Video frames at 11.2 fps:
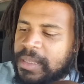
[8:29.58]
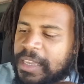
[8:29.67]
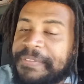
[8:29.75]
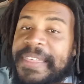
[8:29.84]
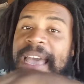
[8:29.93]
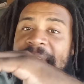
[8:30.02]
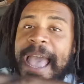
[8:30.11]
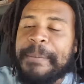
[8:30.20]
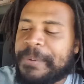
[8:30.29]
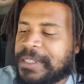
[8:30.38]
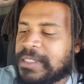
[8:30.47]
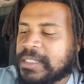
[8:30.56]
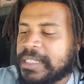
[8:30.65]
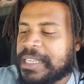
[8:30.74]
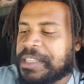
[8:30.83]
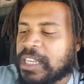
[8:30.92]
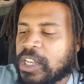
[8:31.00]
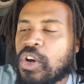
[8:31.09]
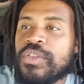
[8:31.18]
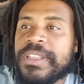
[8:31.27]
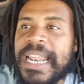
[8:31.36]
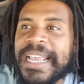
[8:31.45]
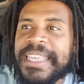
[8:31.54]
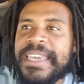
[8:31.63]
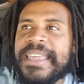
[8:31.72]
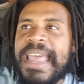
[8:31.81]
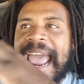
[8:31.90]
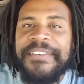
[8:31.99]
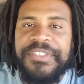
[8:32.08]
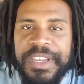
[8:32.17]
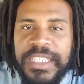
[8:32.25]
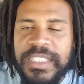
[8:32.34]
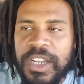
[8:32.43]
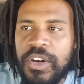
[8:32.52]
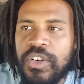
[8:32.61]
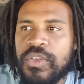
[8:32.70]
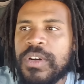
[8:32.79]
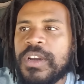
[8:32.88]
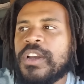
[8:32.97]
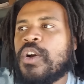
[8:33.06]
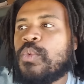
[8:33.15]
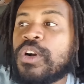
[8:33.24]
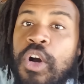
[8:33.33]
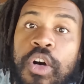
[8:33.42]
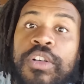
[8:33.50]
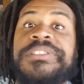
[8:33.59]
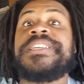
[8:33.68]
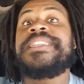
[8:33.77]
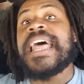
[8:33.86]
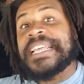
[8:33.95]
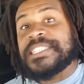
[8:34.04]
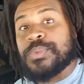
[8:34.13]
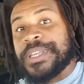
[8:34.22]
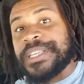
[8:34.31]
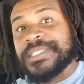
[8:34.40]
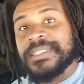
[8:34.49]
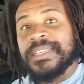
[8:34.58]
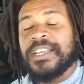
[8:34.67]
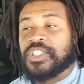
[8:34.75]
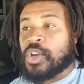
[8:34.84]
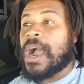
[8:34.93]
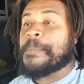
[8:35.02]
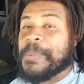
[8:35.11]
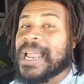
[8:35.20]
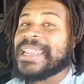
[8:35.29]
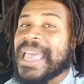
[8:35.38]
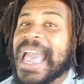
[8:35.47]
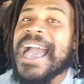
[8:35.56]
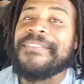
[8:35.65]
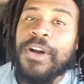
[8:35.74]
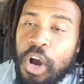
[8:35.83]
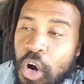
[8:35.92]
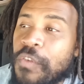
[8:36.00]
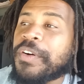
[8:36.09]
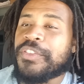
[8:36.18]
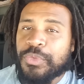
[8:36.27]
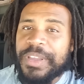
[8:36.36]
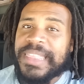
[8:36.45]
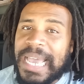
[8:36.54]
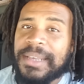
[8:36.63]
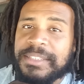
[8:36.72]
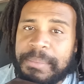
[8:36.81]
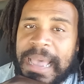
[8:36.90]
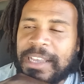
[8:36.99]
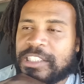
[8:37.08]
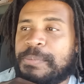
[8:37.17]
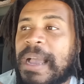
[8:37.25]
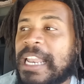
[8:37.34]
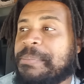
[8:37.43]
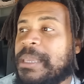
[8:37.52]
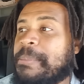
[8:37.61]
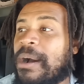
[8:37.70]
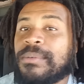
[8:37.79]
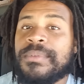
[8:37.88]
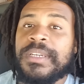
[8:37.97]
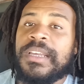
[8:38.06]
if that happens, then the load that I get after this load will go on to next week's. So I'll probably have over 3,000 miles. It'll probably be about